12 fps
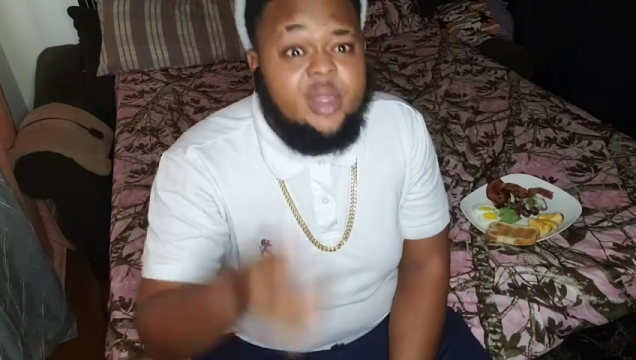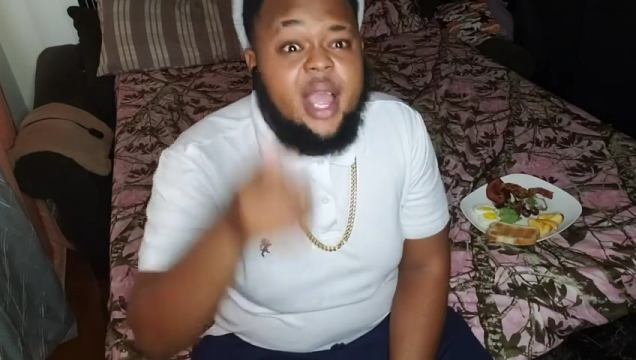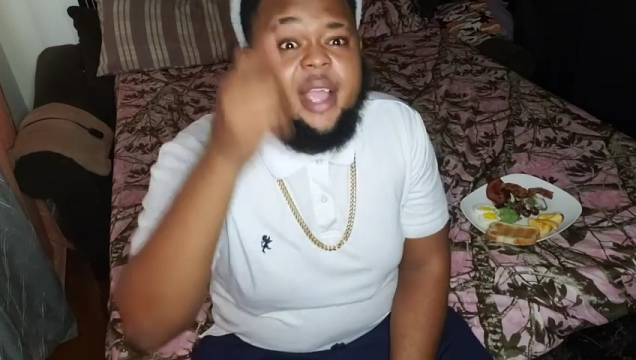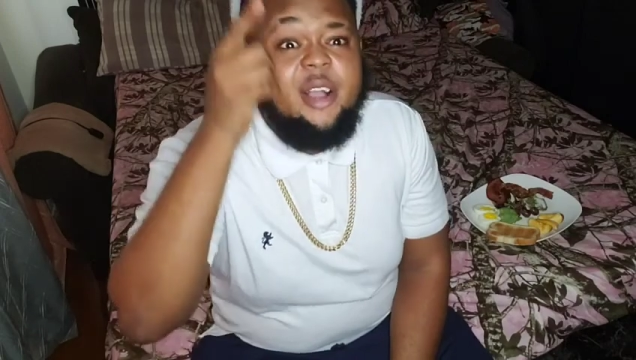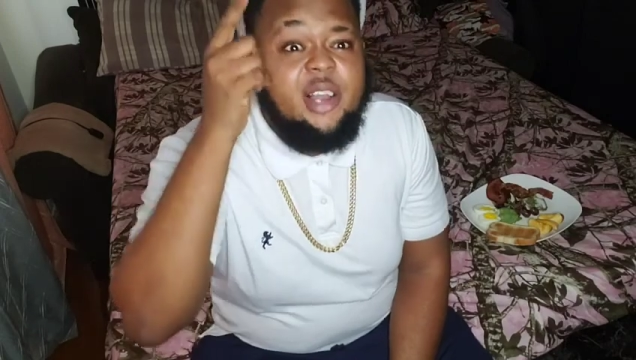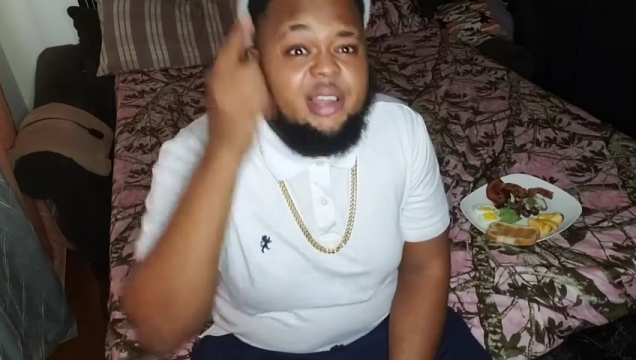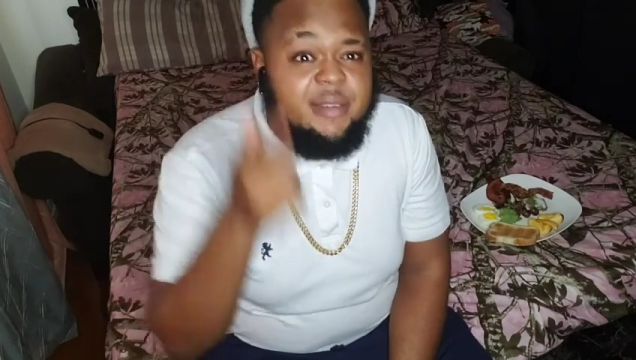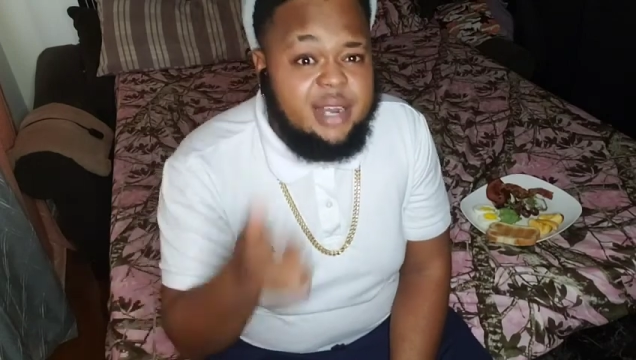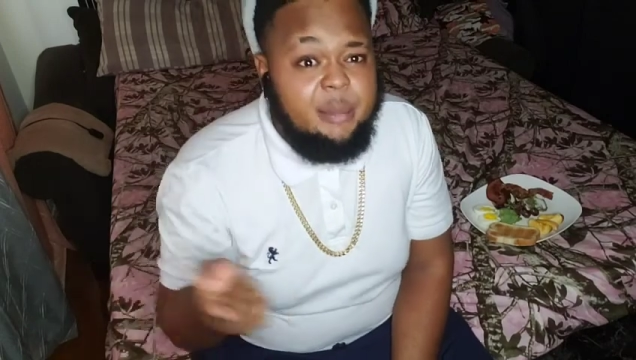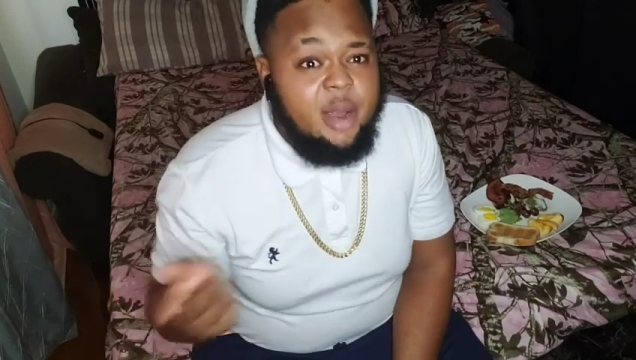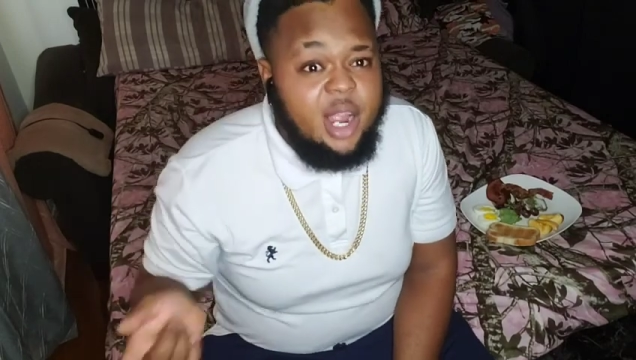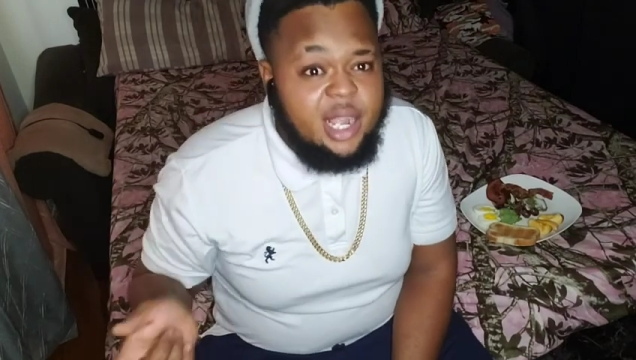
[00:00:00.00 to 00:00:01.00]
And you go left
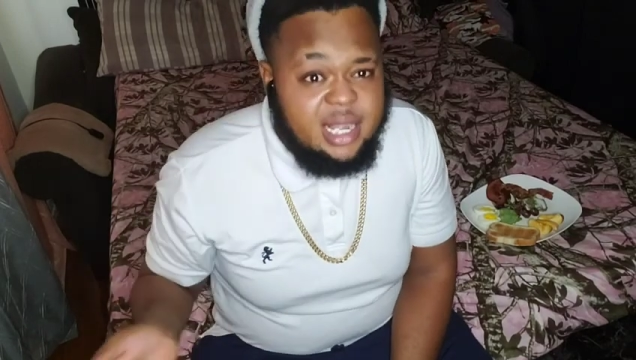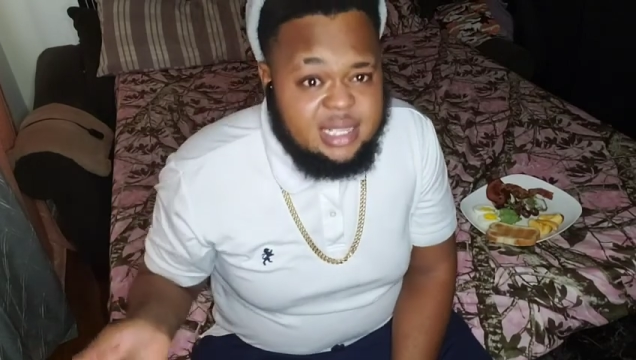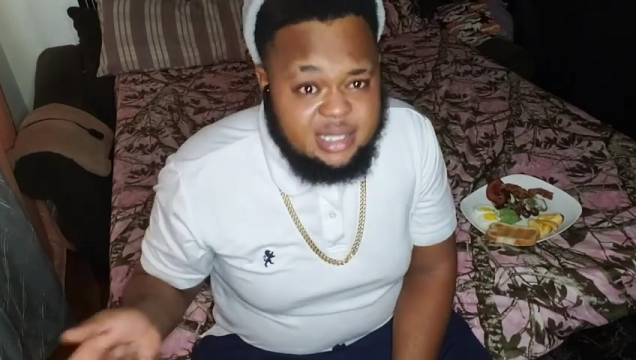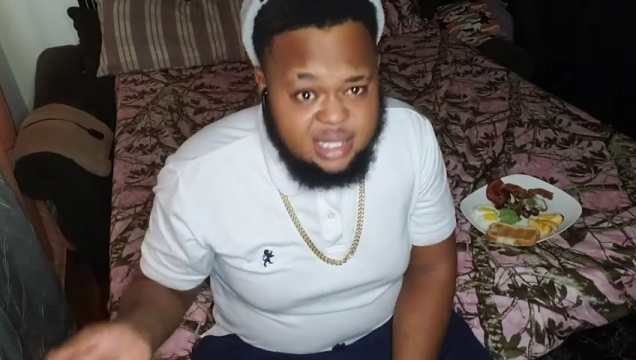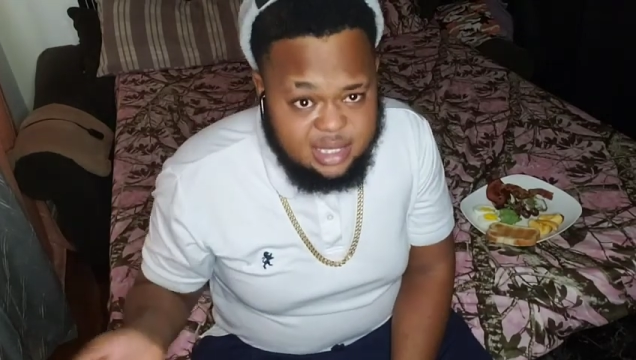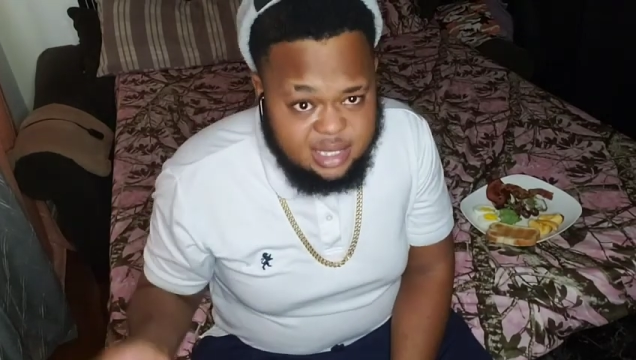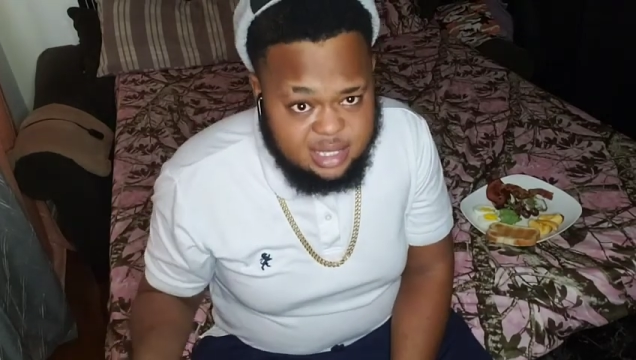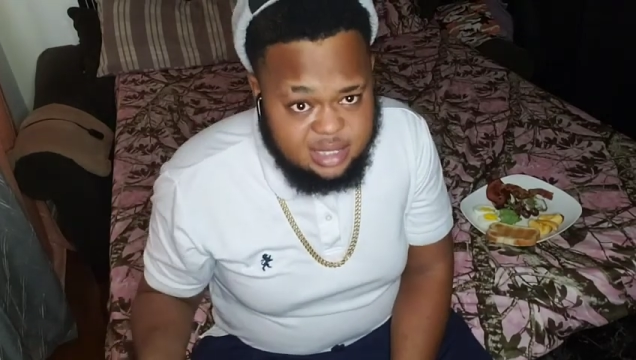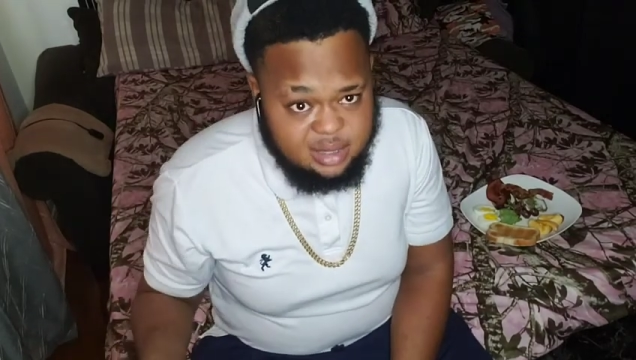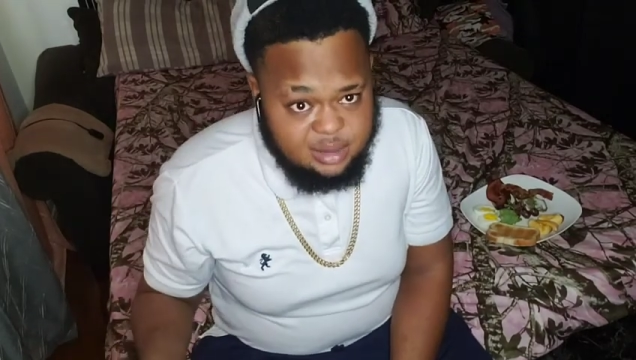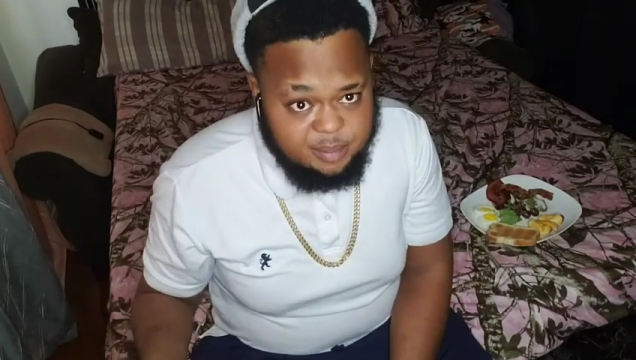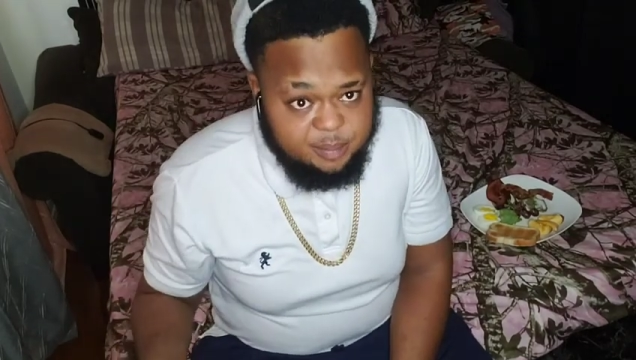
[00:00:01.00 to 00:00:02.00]
an American
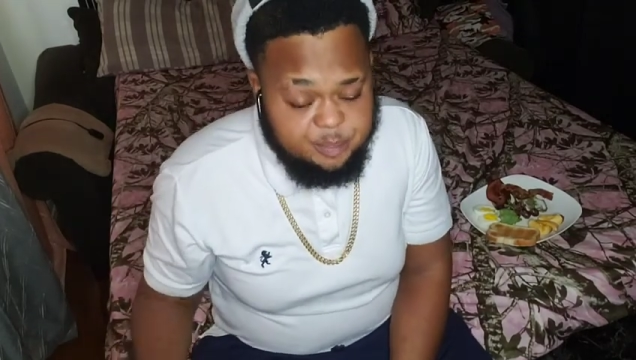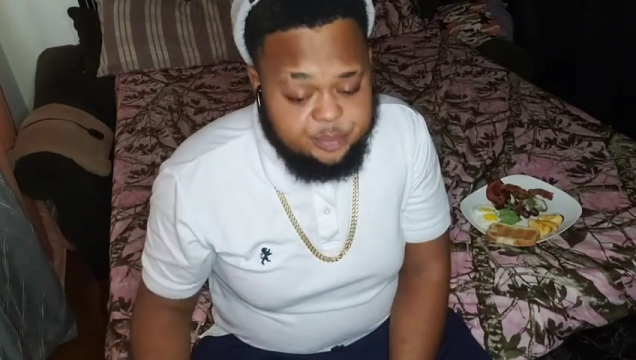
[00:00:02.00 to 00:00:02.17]
citizen